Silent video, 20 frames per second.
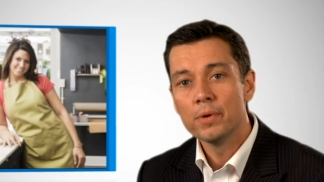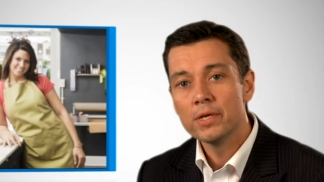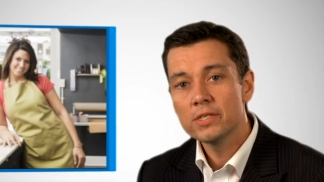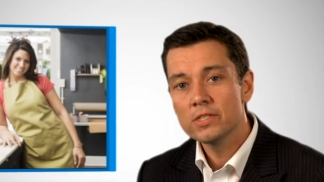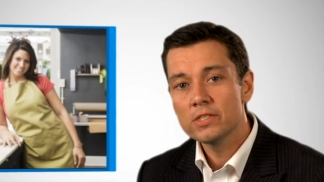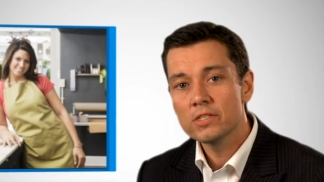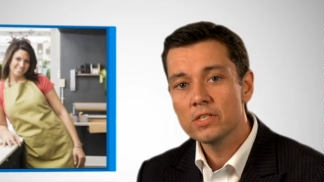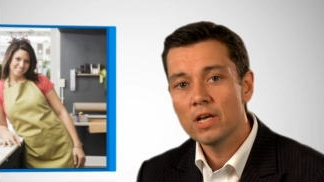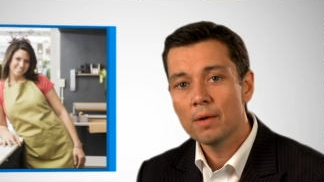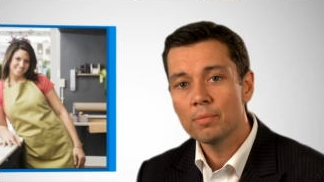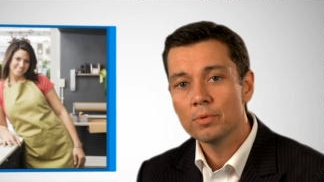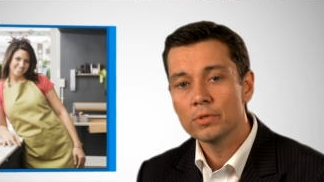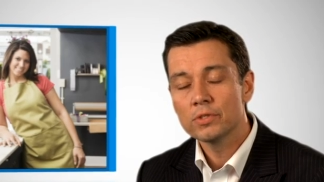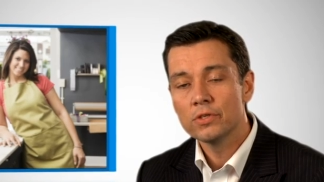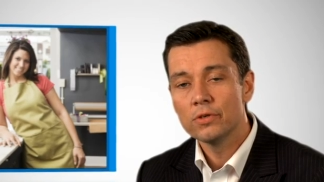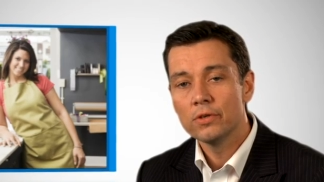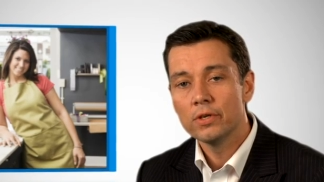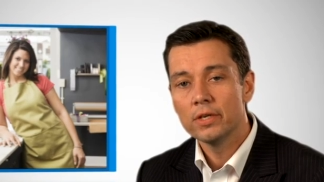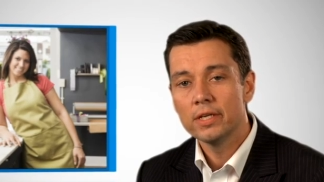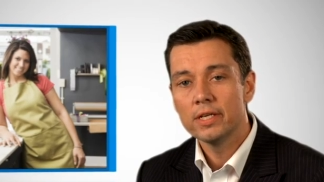business
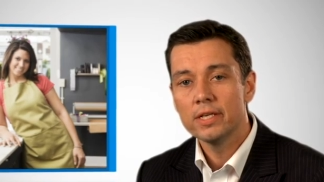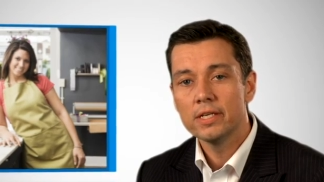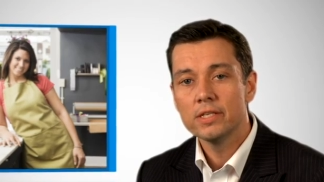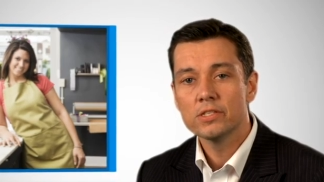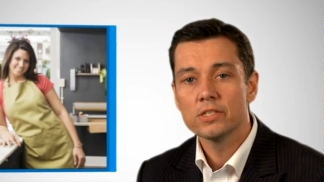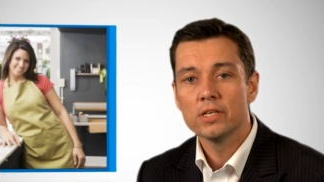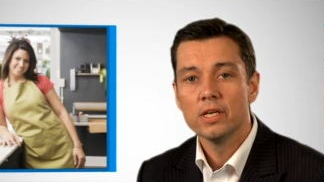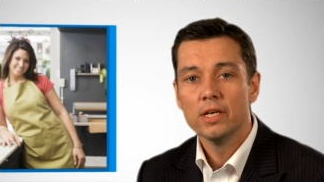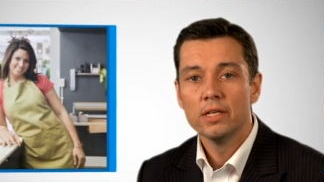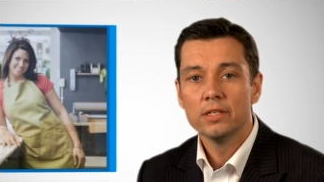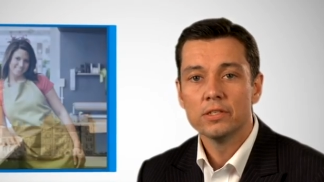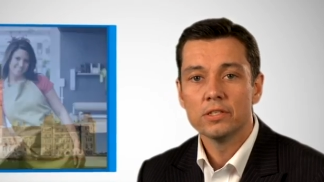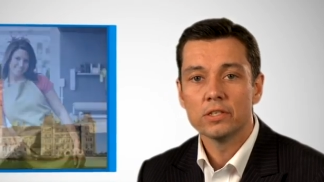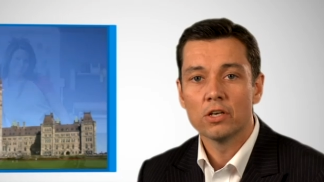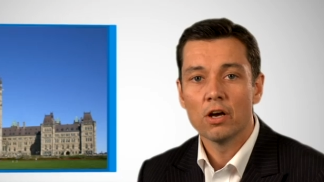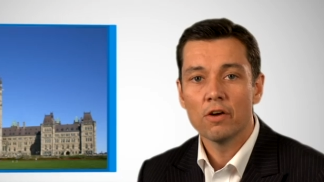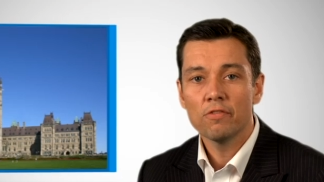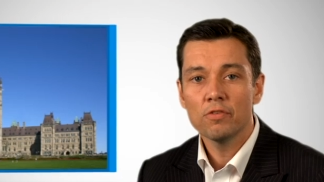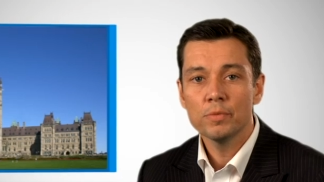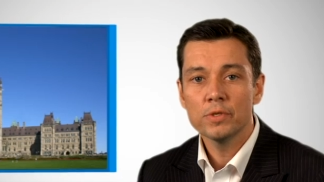opportunities, to
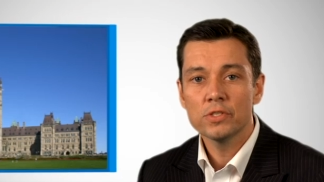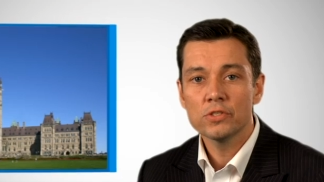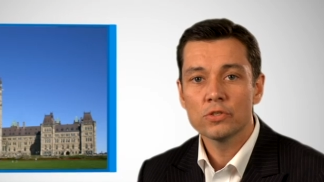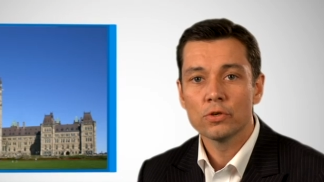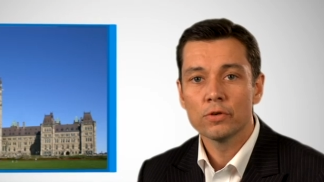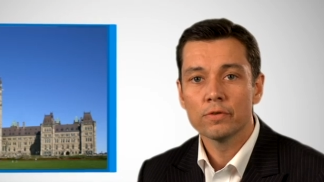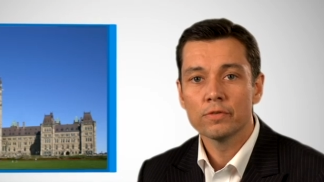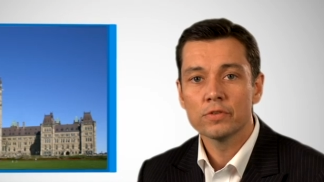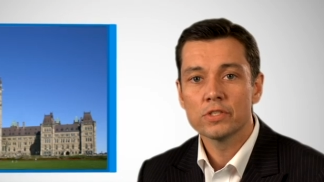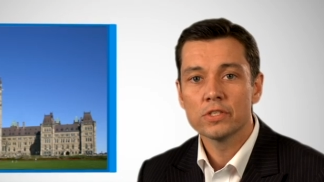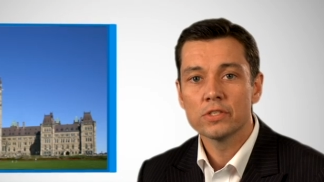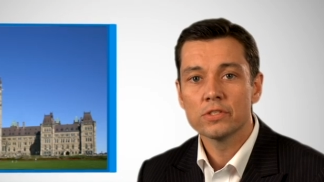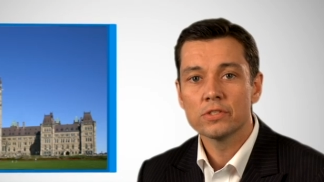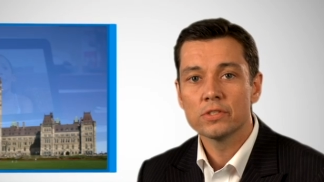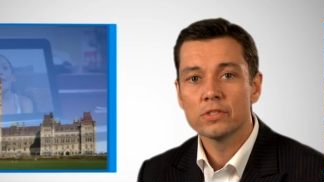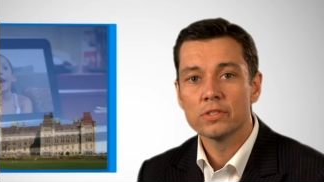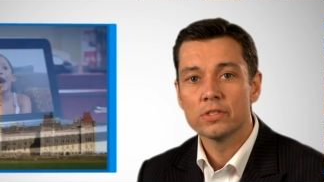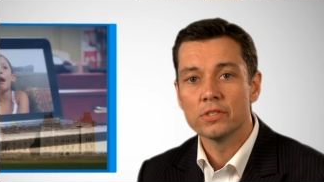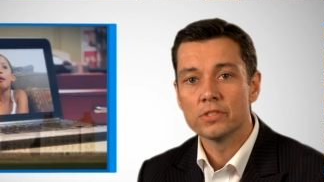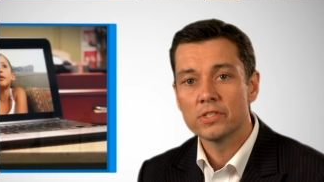government
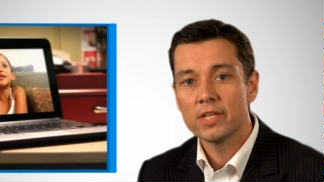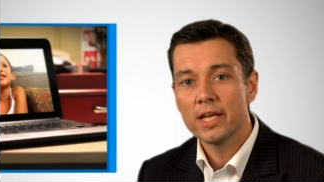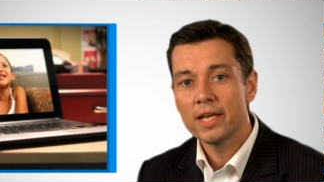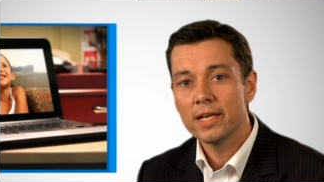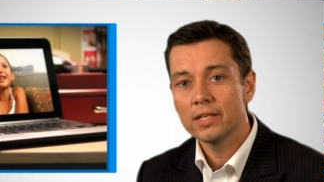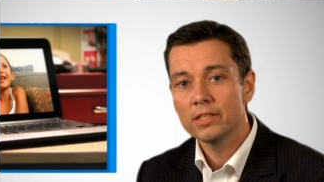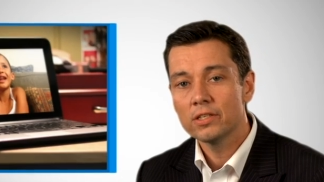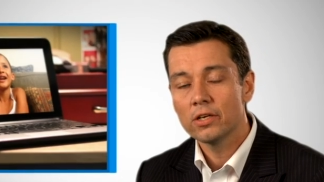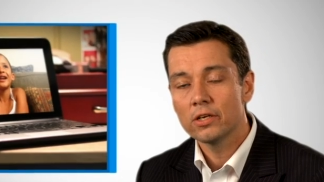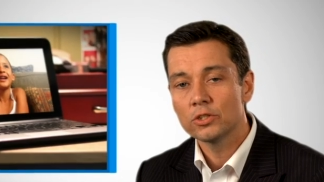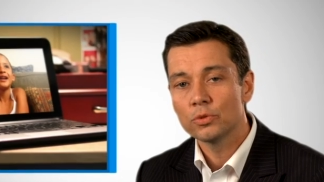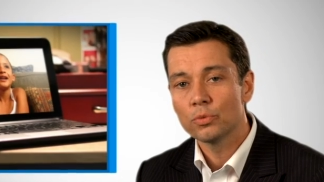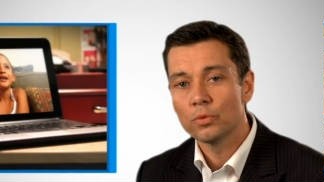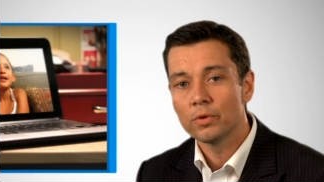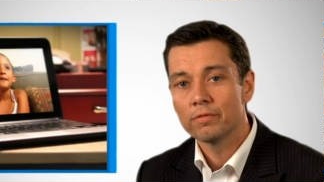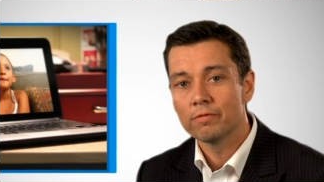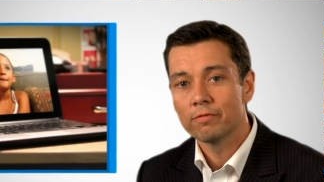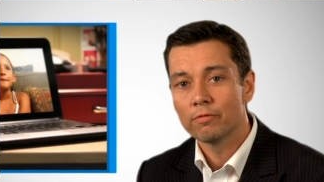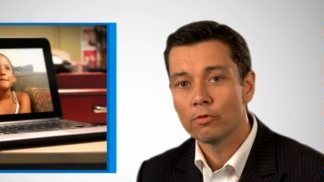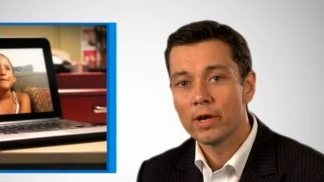services, to staying in touch
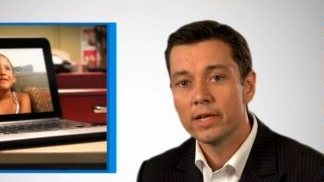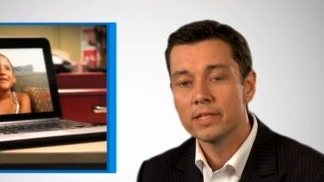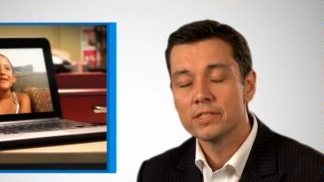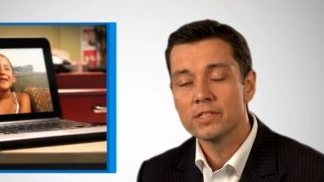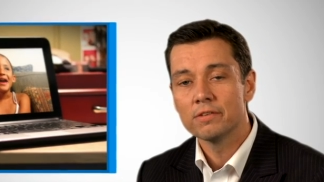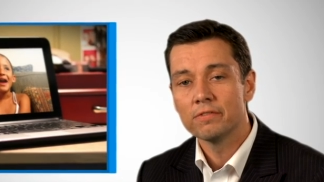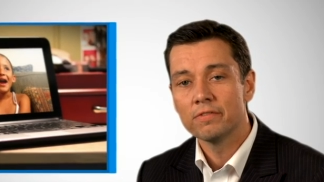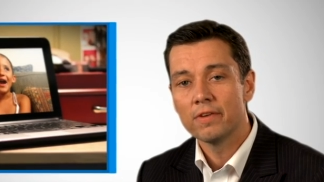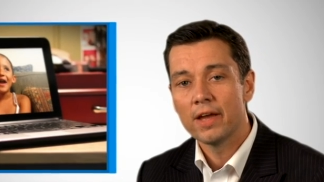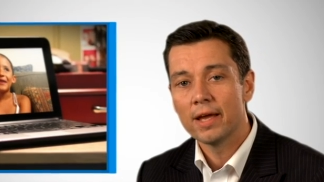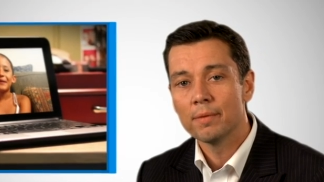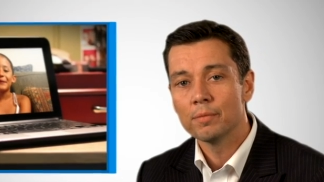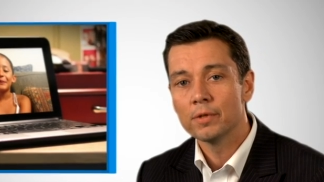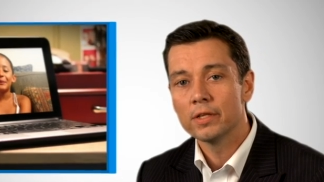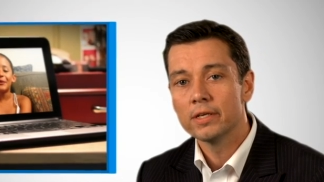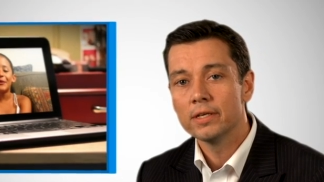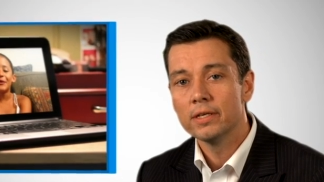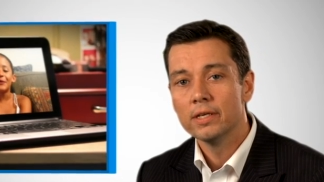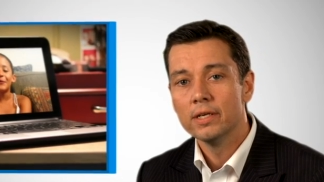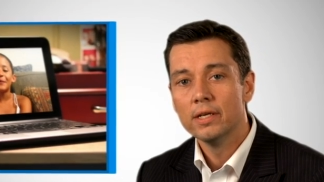with friends and
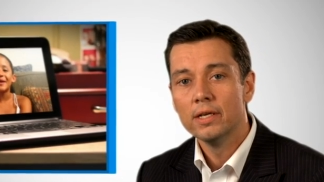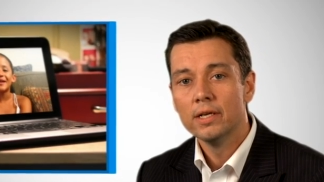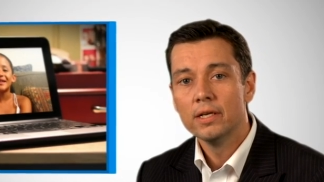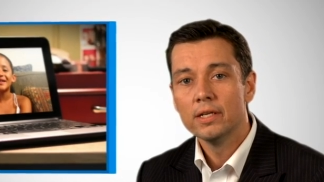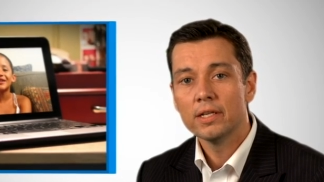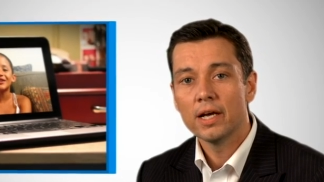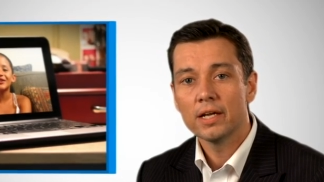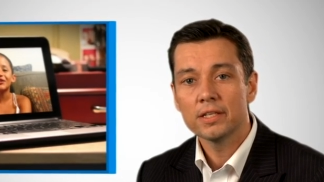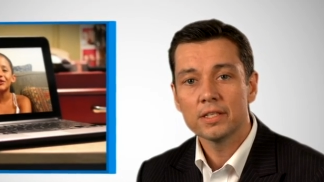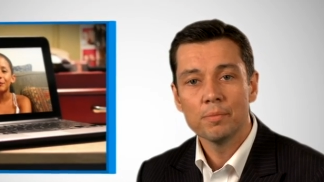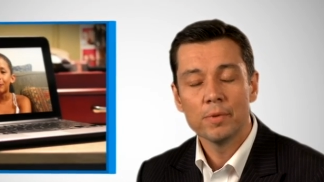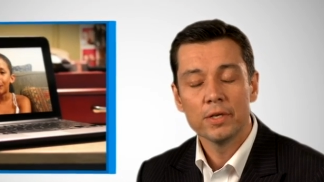family, not to